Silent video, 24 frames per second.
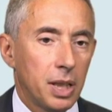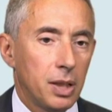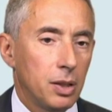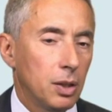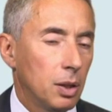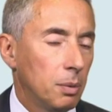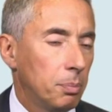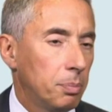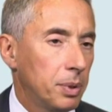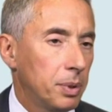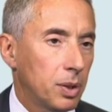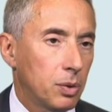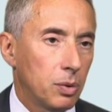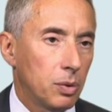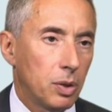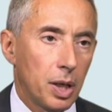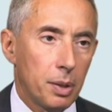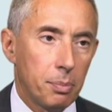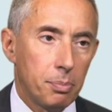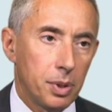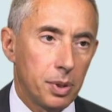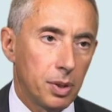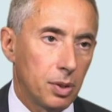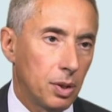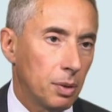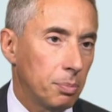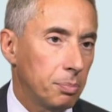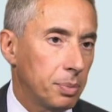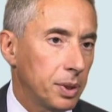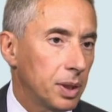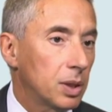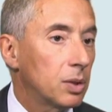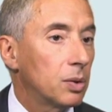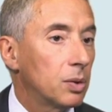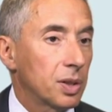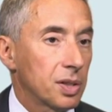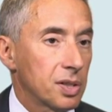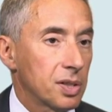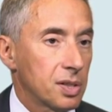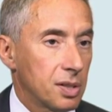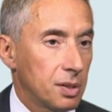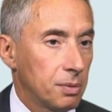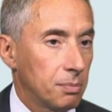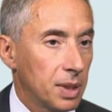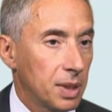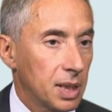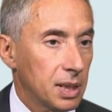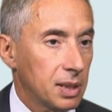myopic or hyperopic or
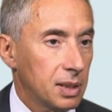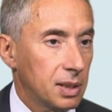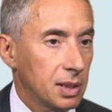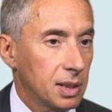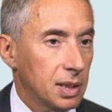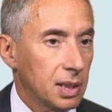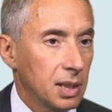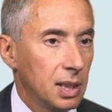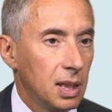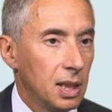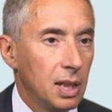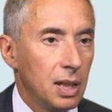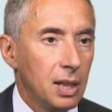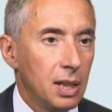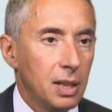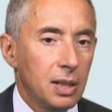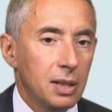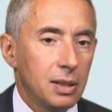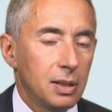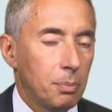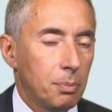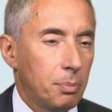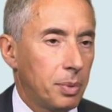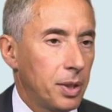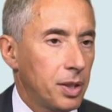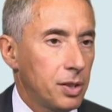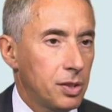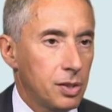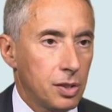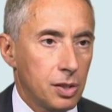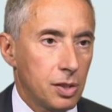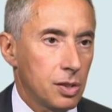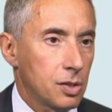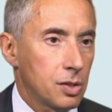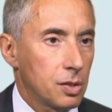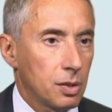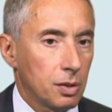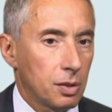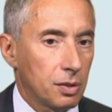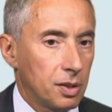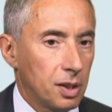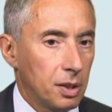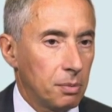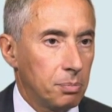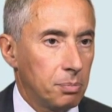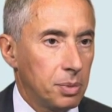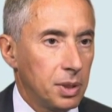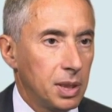astigmatic, the patient is not
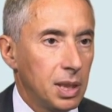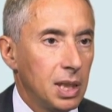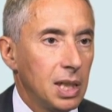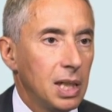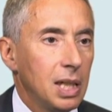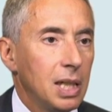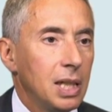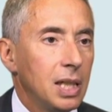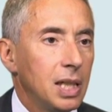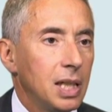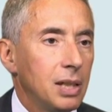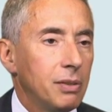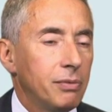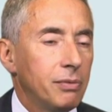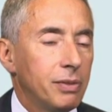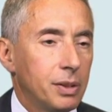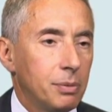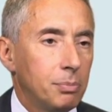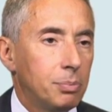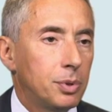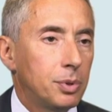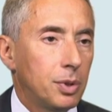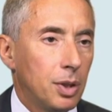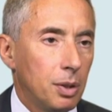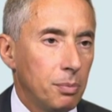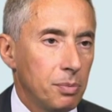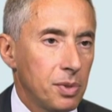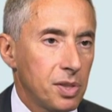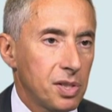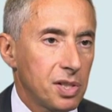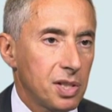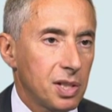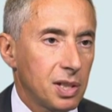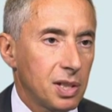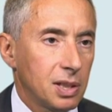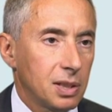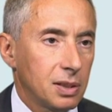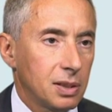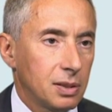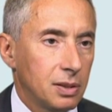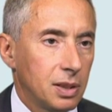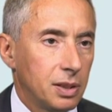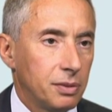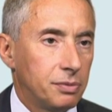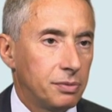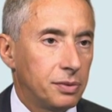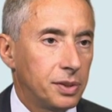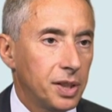happy. Even promising
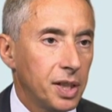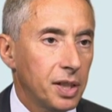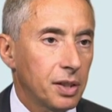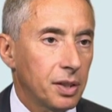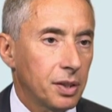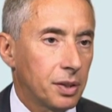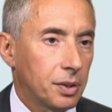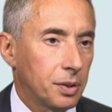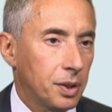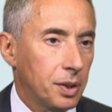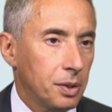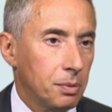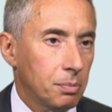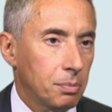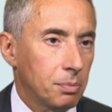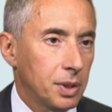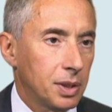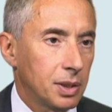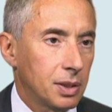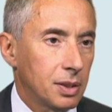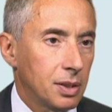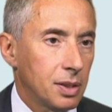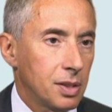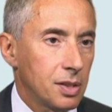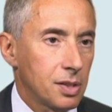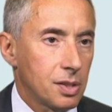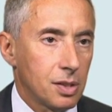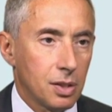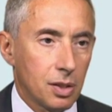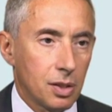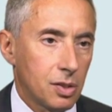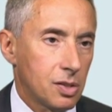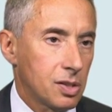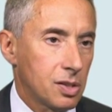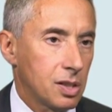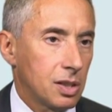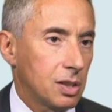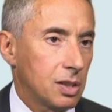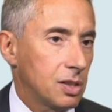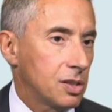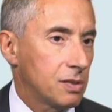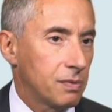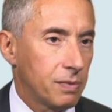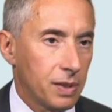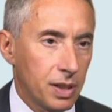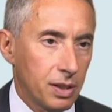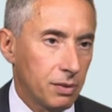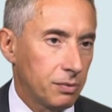a free retreatment is not
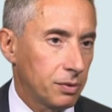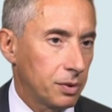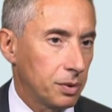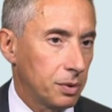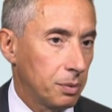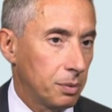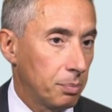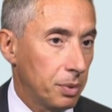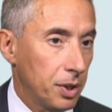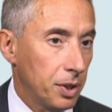satisfying for the